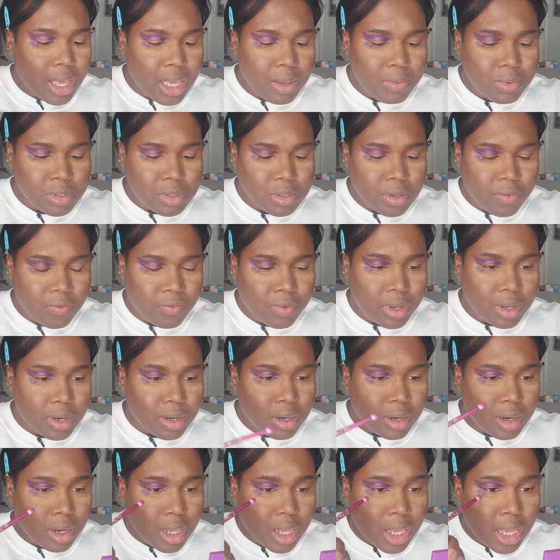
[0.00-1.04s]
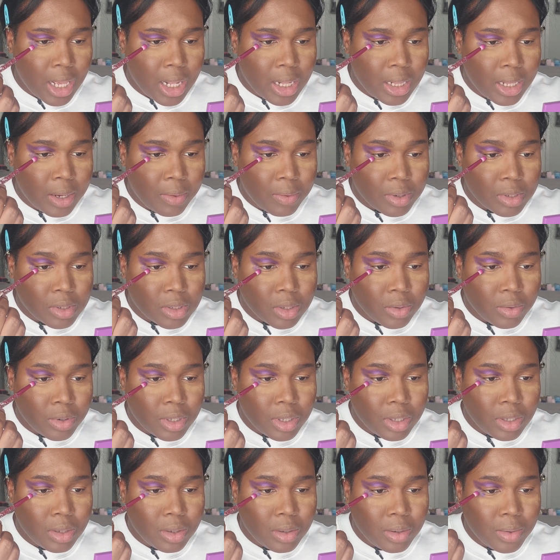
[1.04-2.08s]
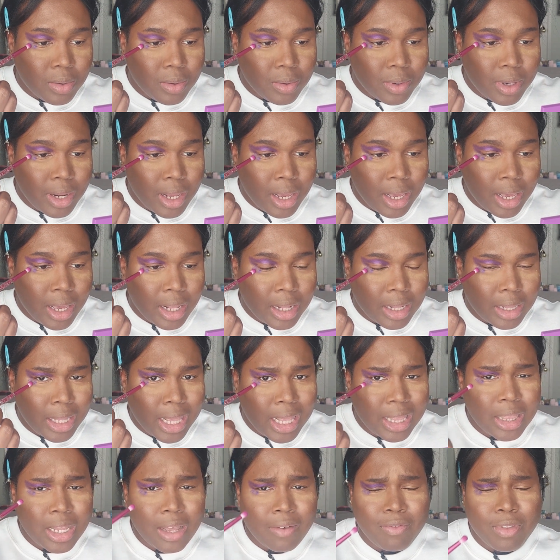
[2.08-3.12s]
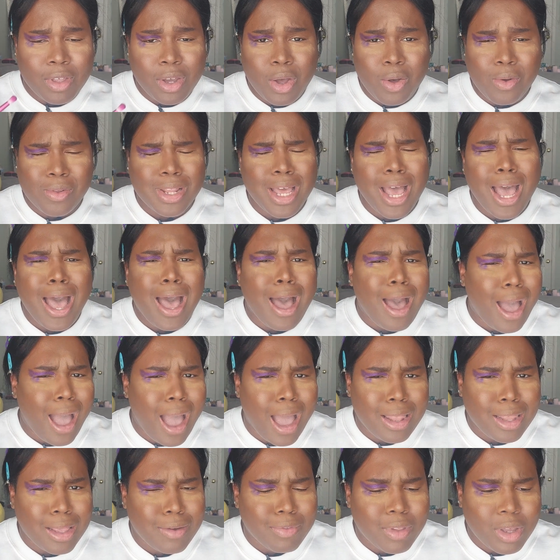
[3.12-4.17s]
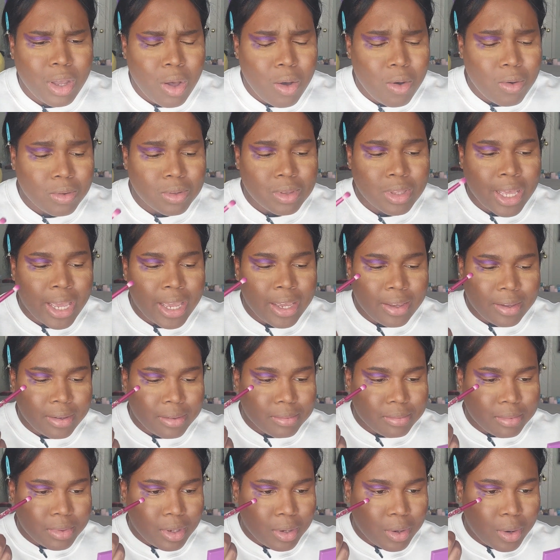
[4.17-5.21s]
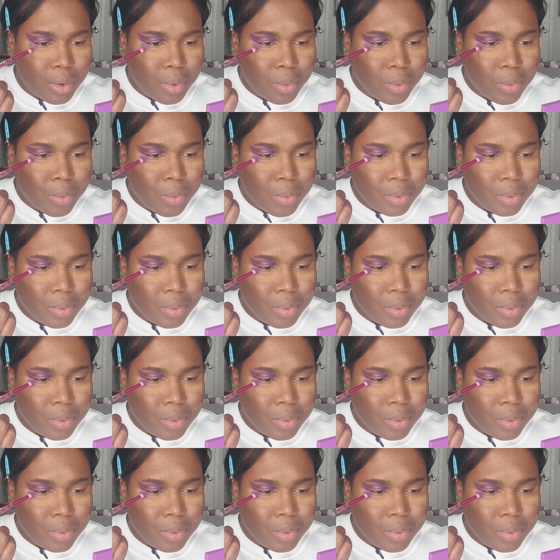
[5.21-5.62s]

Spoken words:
It was so fun. And they were so cute and they loved the cold. I love the cold. Like, you know,